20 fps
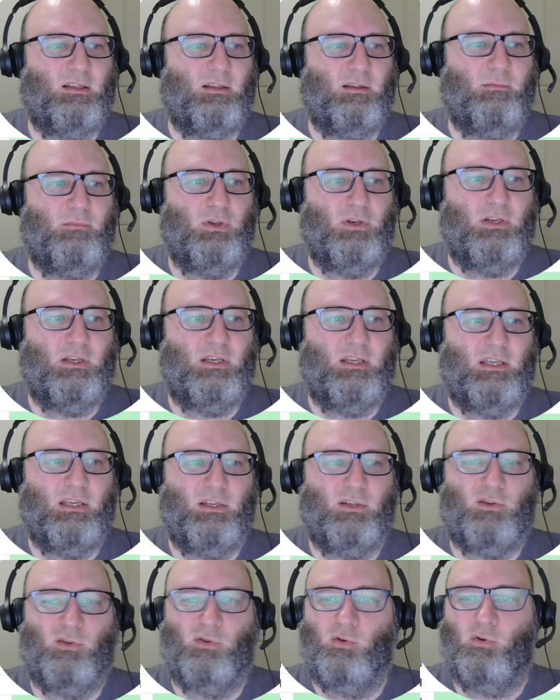
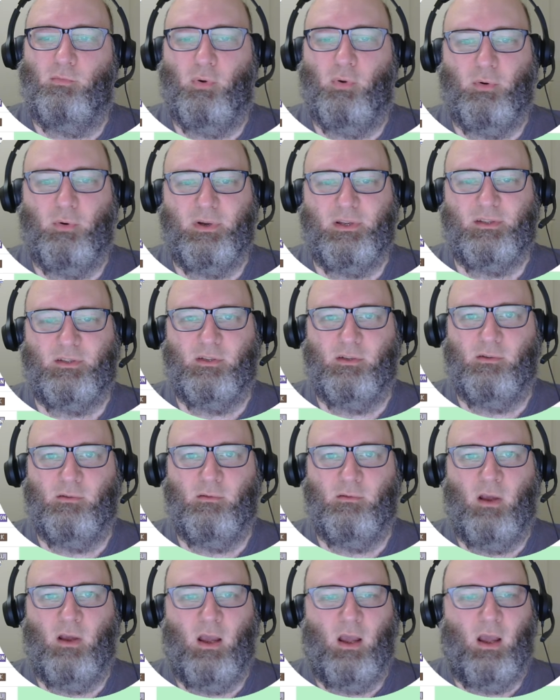immunity to
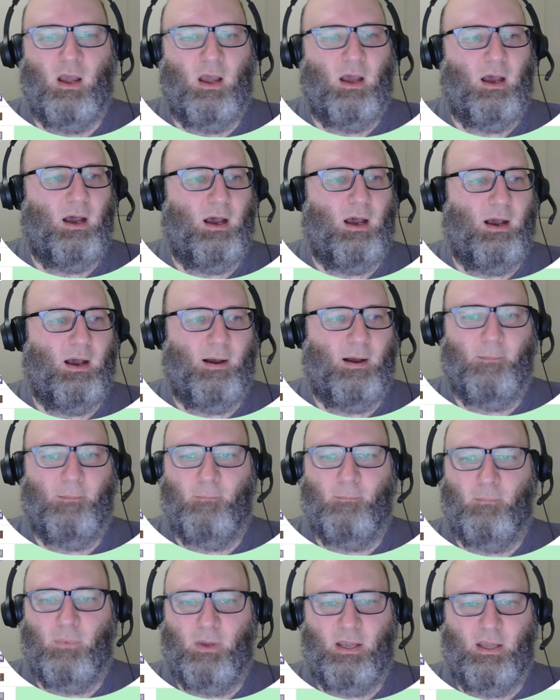poison,
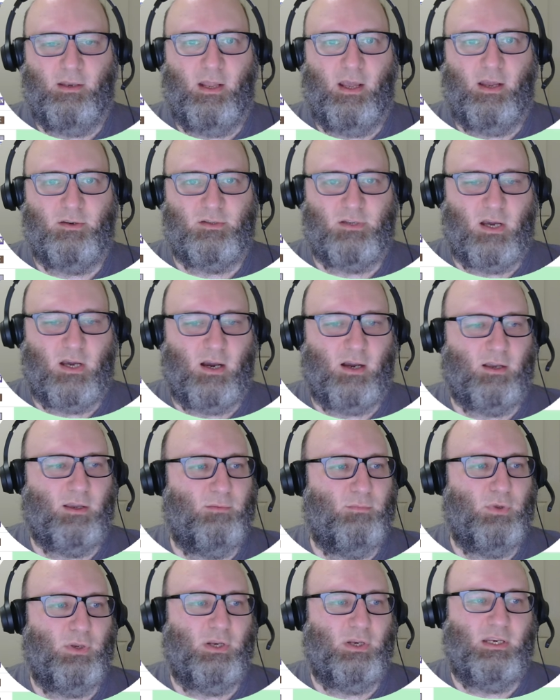and our dark
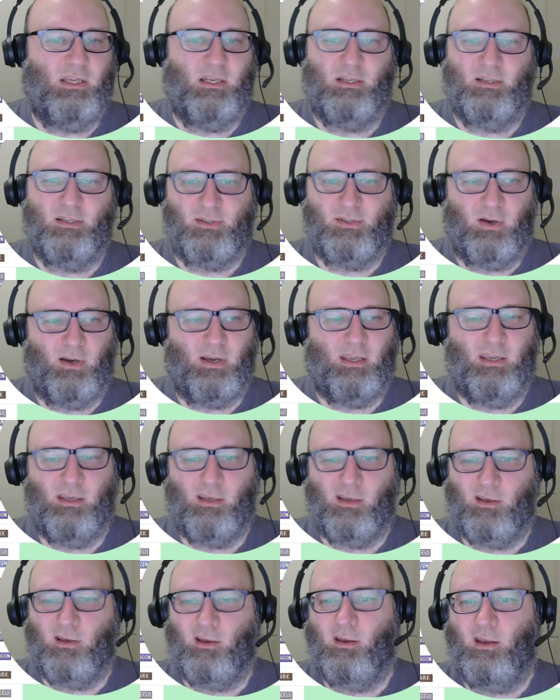immunity to
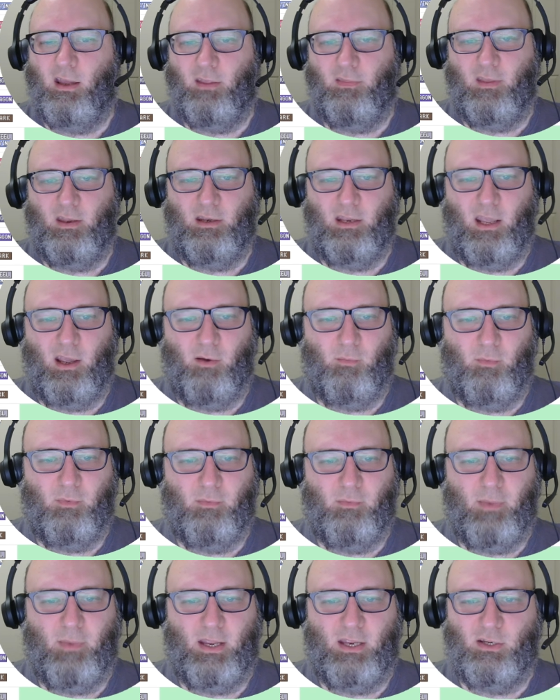psychic. And then, yeah, we're
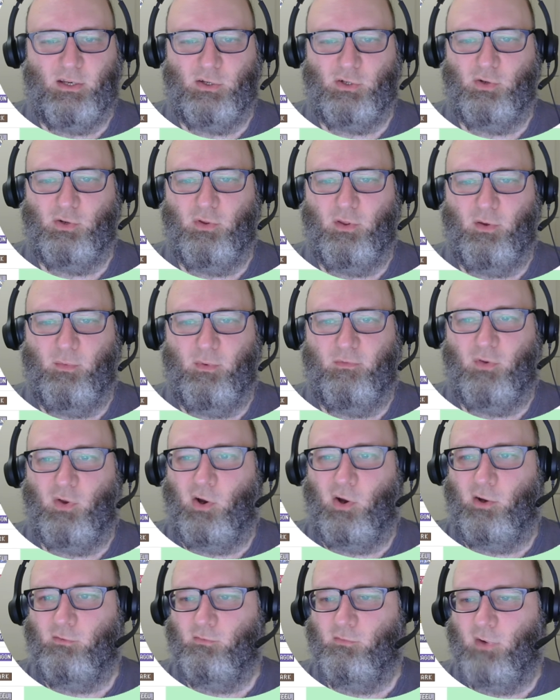making sure that we've
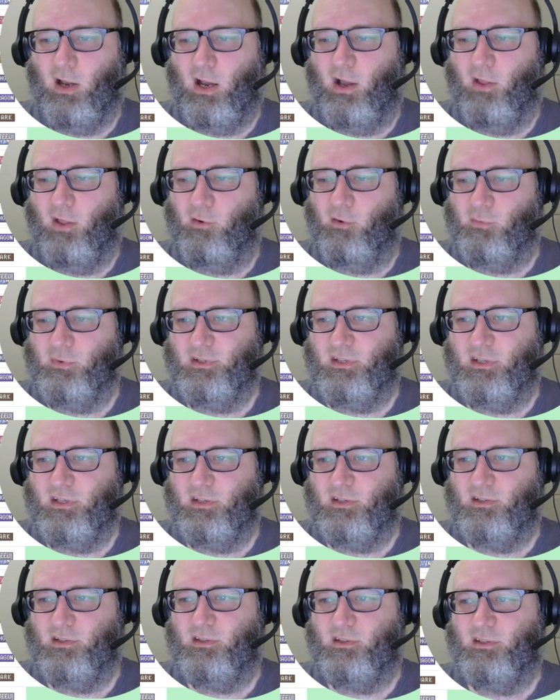got other
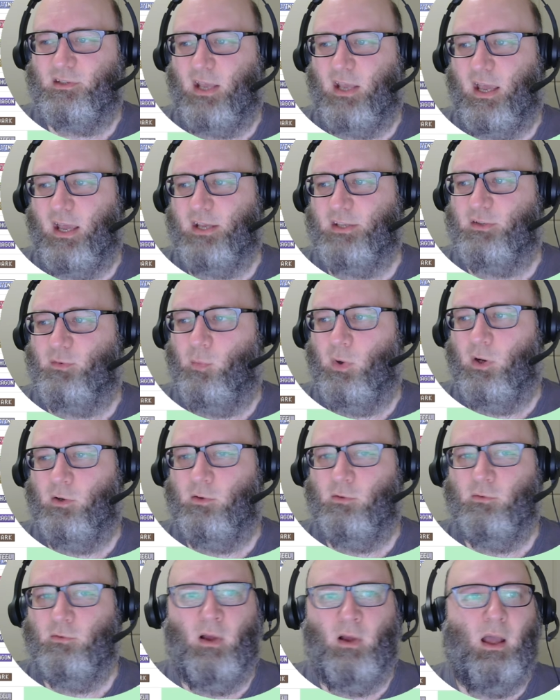resists as well,